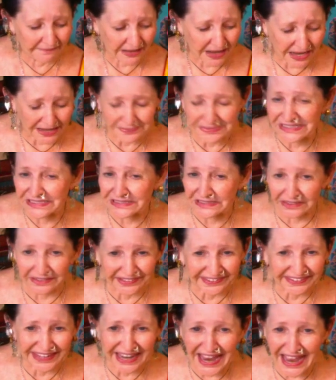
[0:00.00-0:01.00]
I'm still
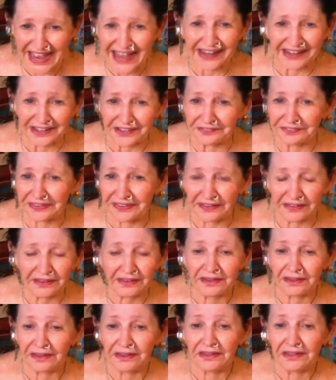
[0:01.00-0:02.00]
the head of the
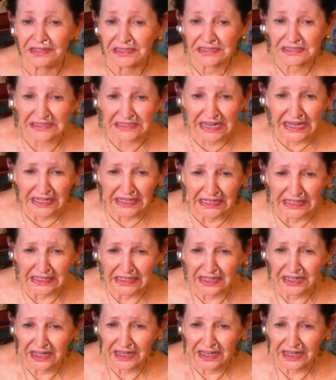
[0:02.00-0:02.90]
Senate.